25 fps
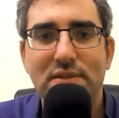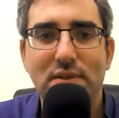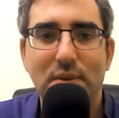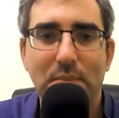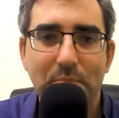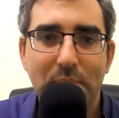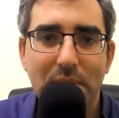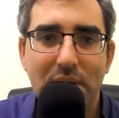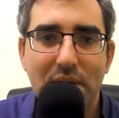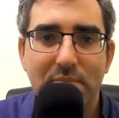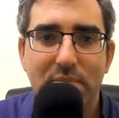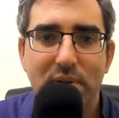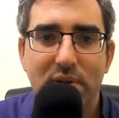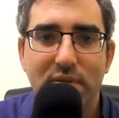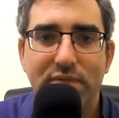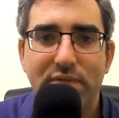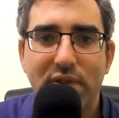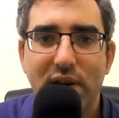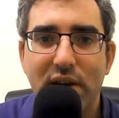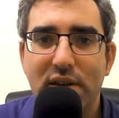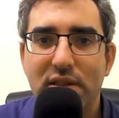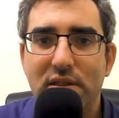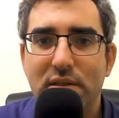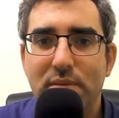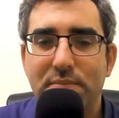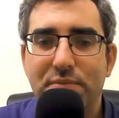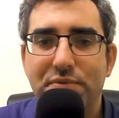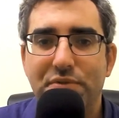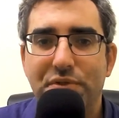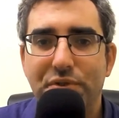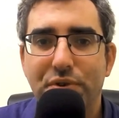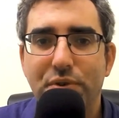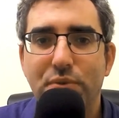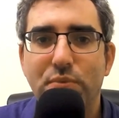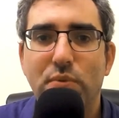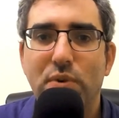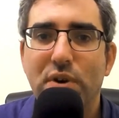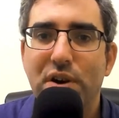Some people find them
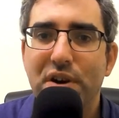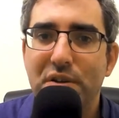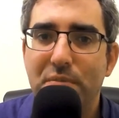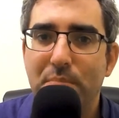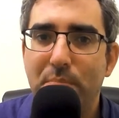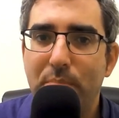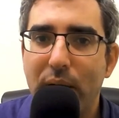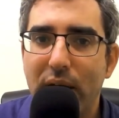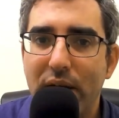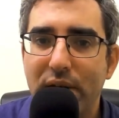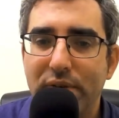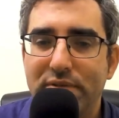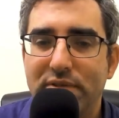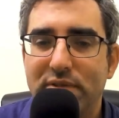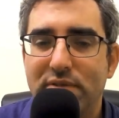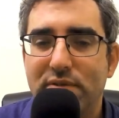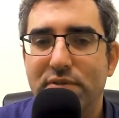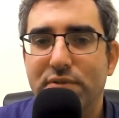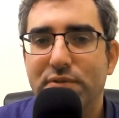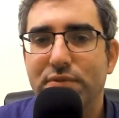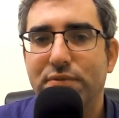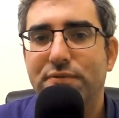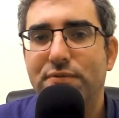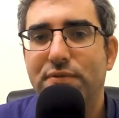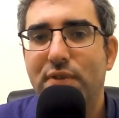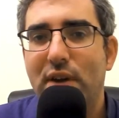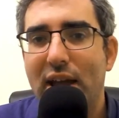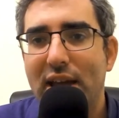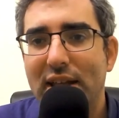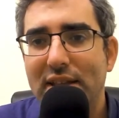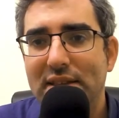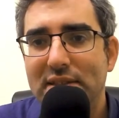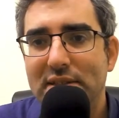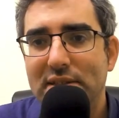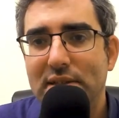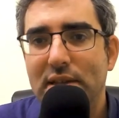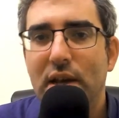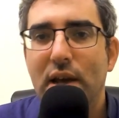through word of mouth, through
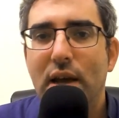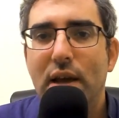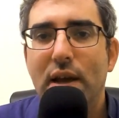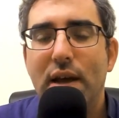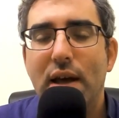friends.